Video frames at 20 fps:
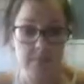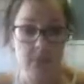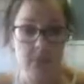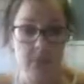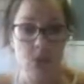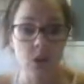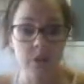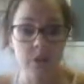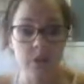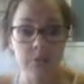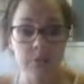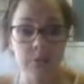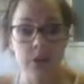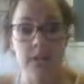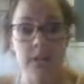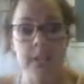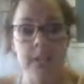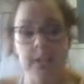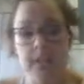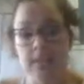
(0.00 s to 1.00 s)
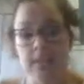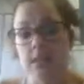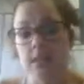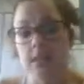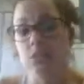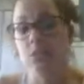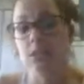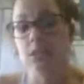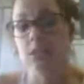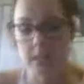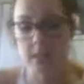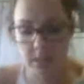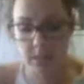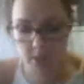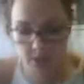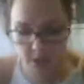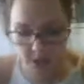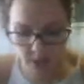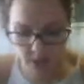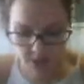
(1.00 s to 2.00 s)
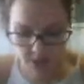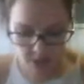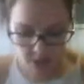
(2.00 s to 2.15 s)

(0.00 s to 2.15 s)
of your modern text and your discussion